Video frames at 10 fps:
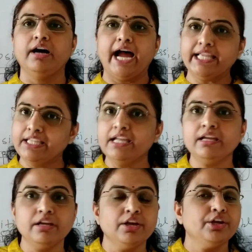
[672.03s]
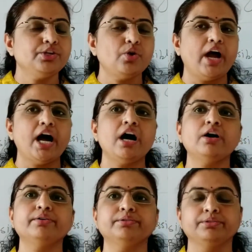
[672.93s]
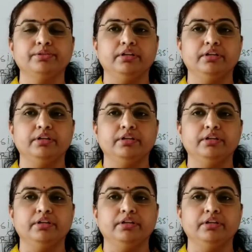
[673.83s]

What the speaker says: I think you have